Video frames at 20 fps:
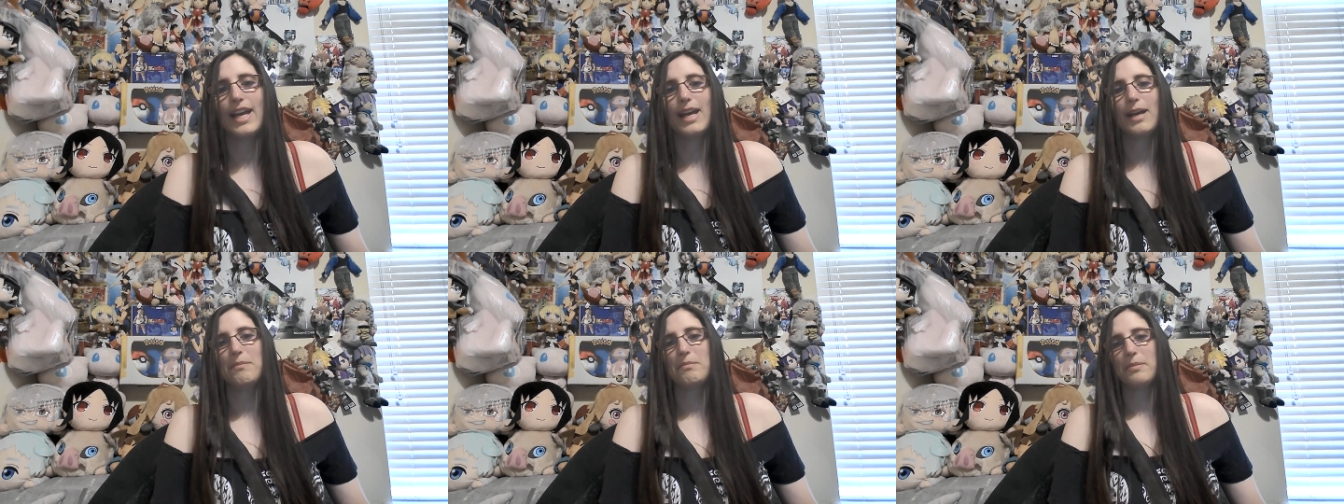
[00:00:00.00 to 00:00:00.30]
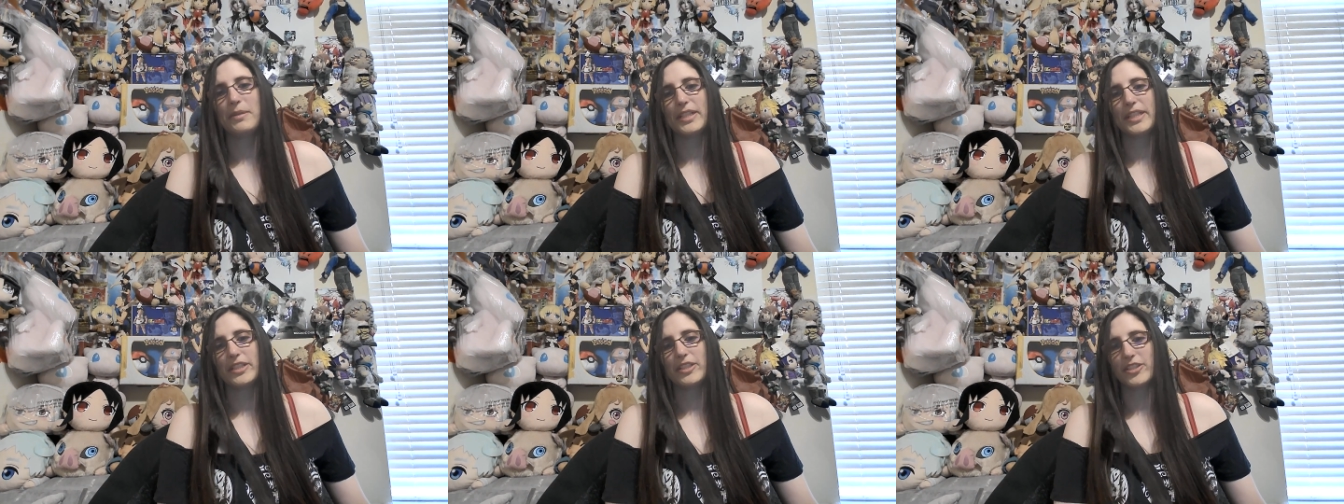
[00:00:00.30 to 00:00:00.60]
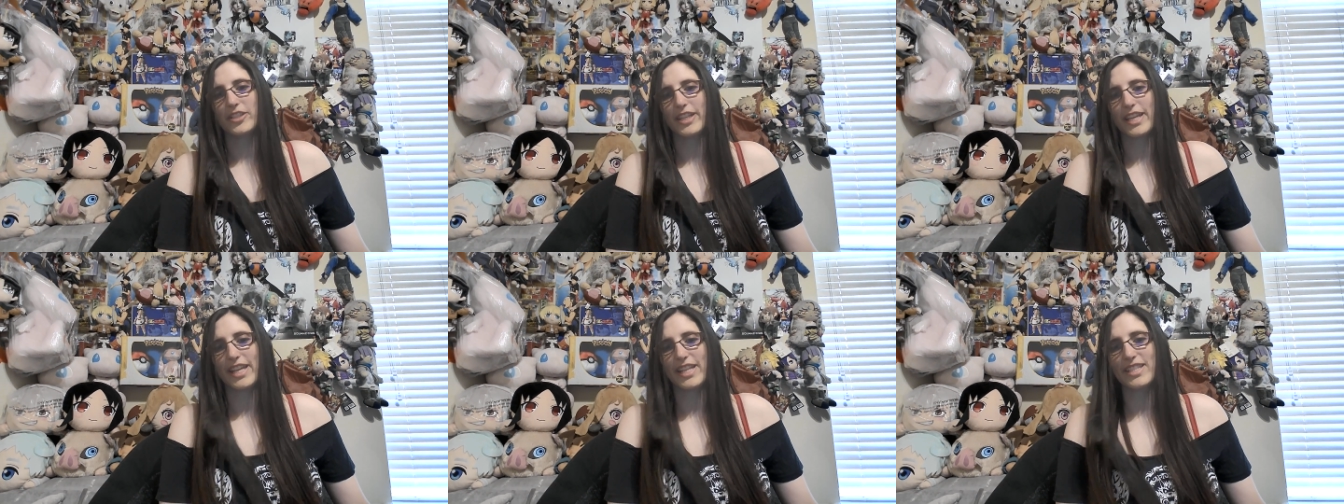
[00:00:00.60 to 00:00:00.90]
up, Woody
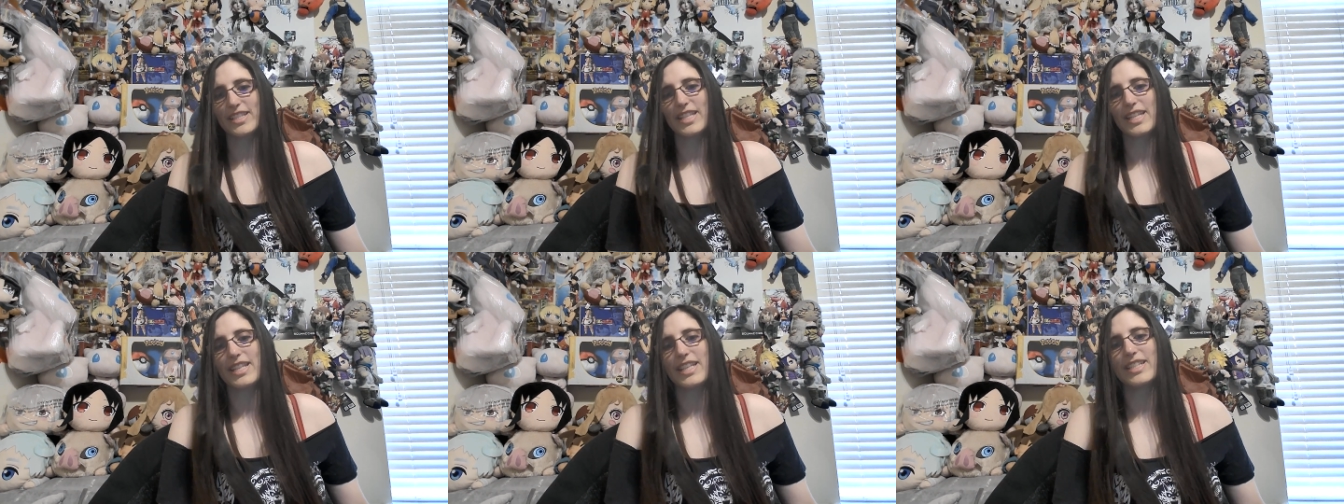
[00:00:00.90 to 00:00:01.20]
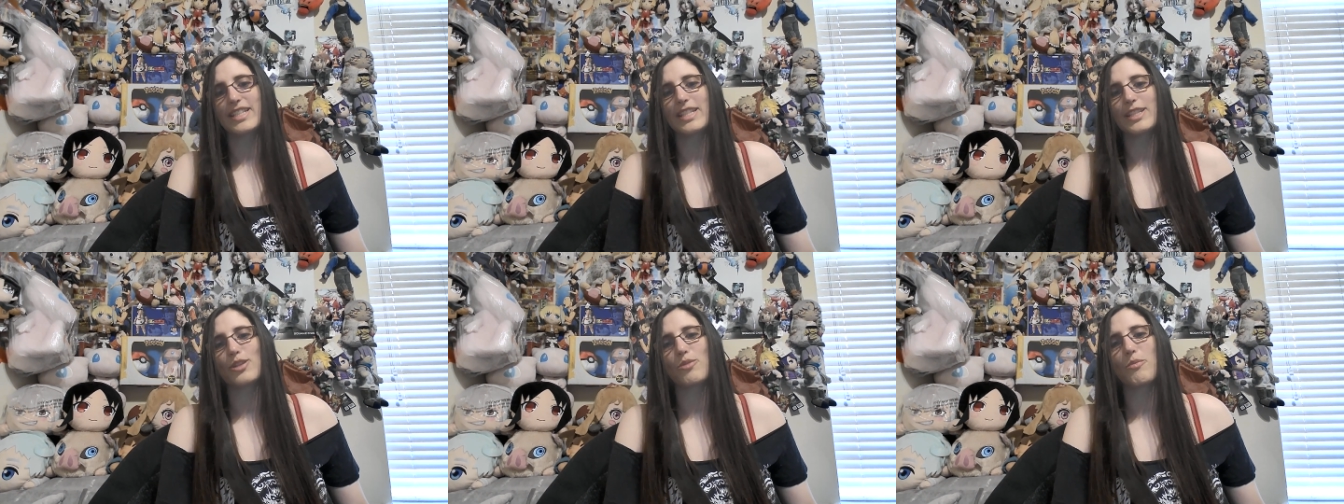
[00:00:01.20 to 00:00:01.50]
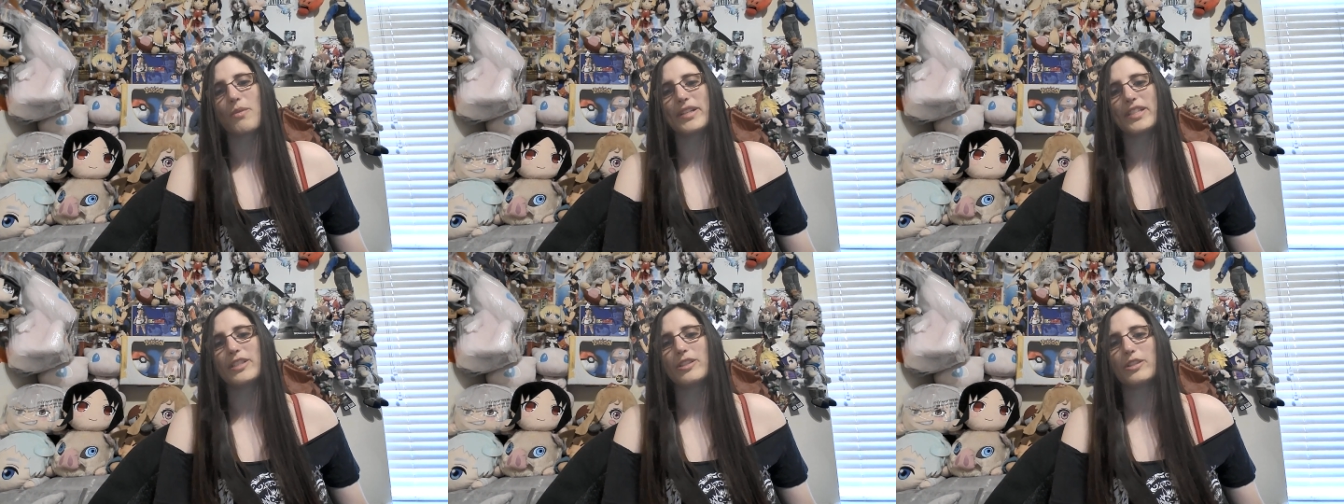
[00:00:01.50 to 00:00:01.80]
Nerdigans? This is the
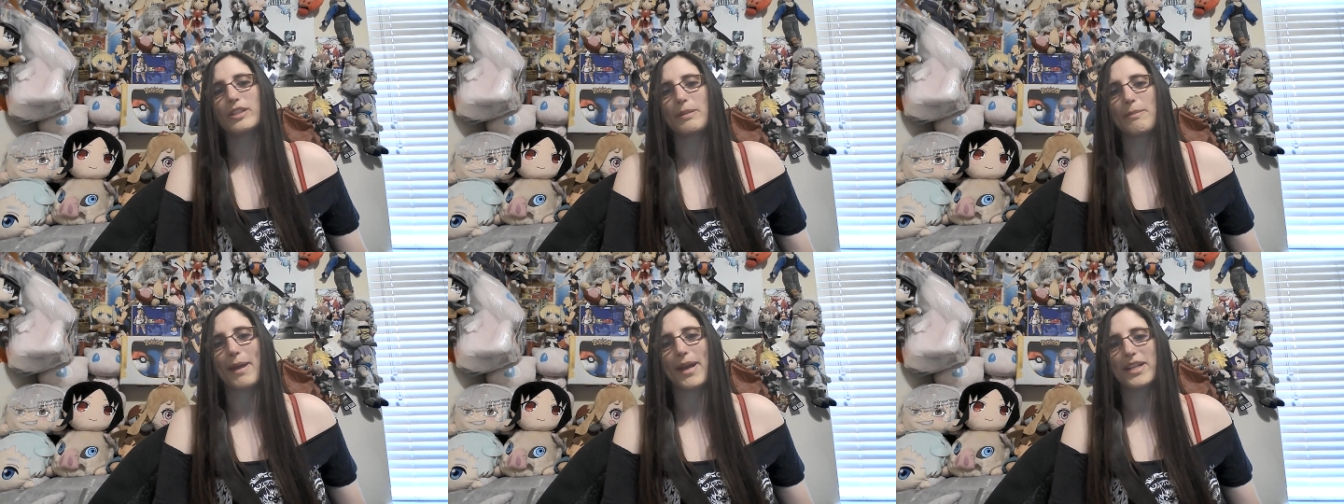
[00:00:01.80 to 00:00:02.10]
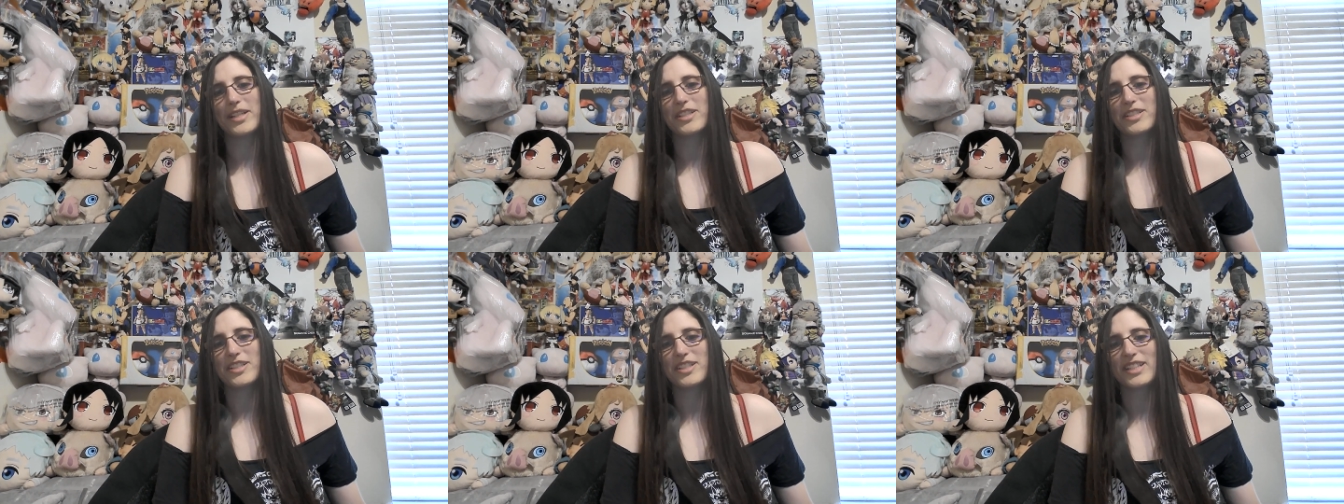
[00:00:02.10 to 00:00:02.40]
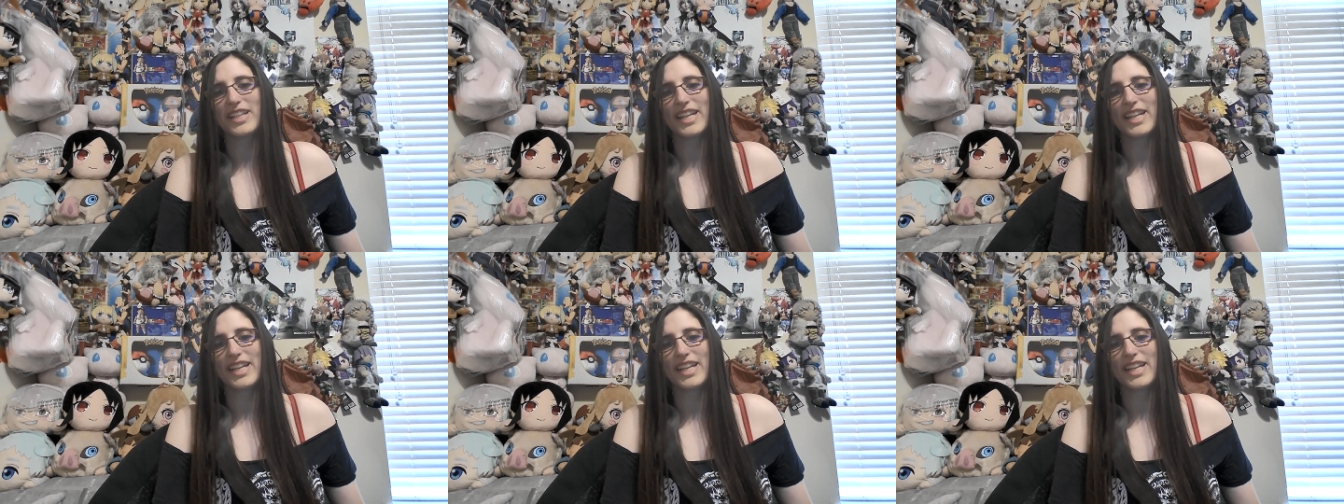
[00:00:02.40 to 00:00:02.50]
one and only Packer Girl